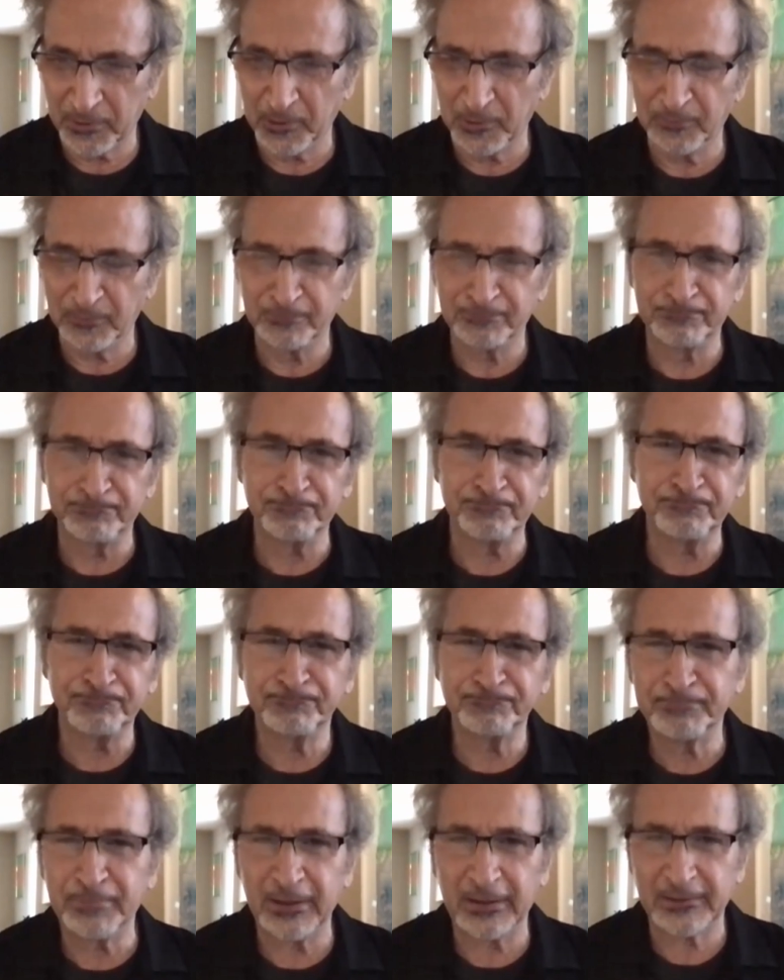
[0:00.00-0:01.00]
this poem
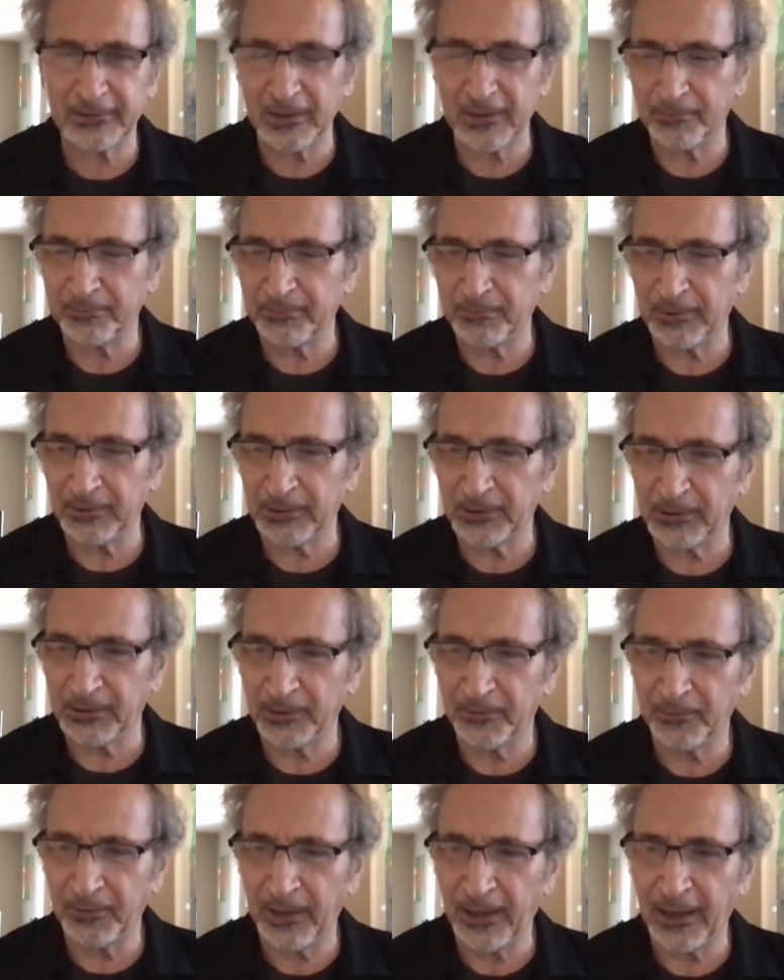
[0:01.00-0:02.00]
picks up a
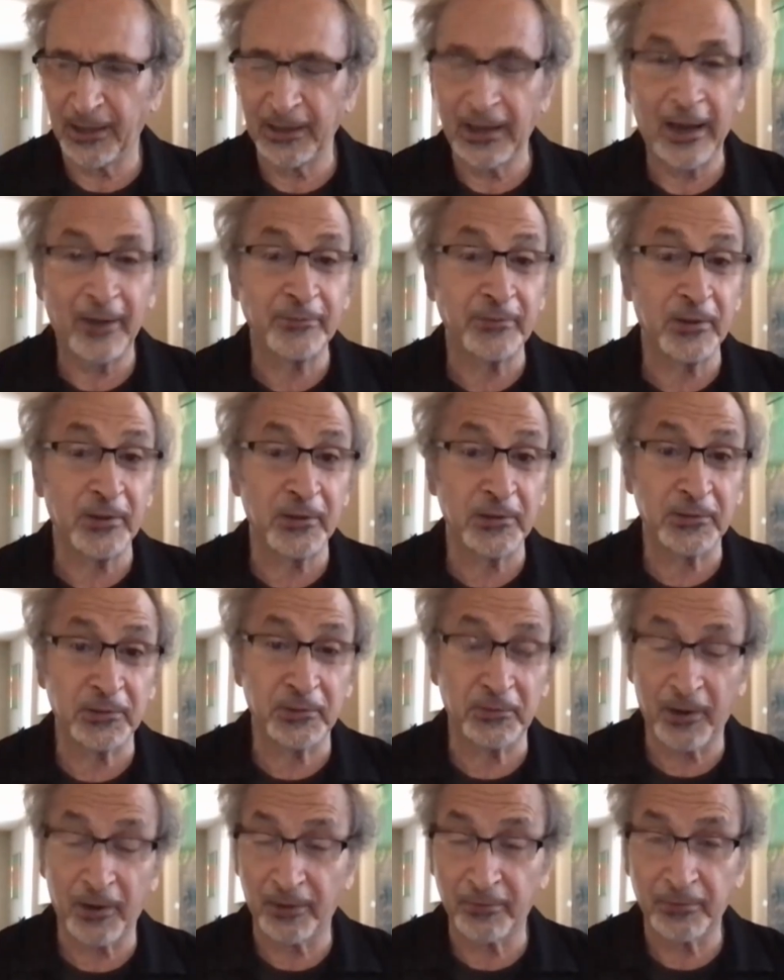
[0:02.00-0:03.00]
little of that. After the
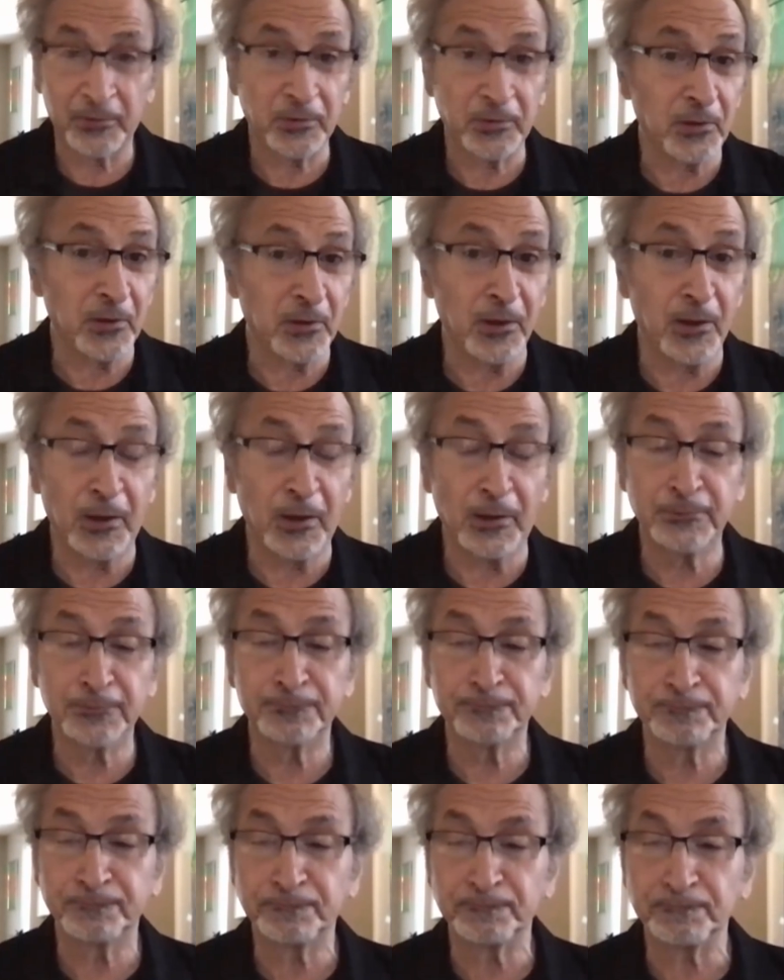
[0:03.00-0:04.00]
survivors are
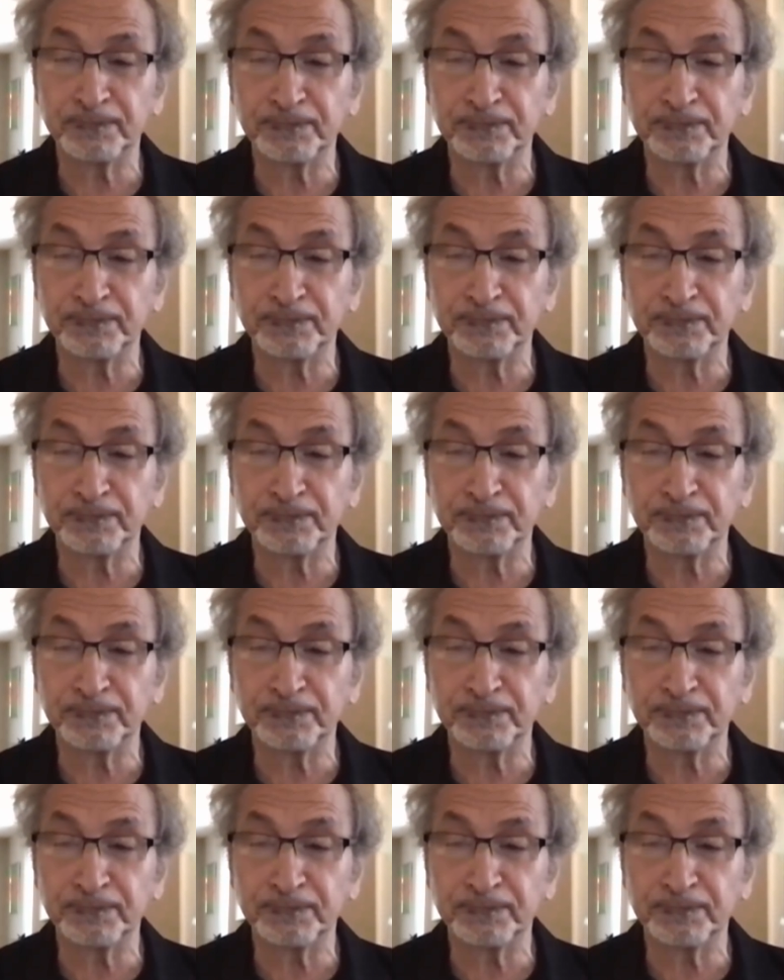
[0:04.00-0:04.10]
gone,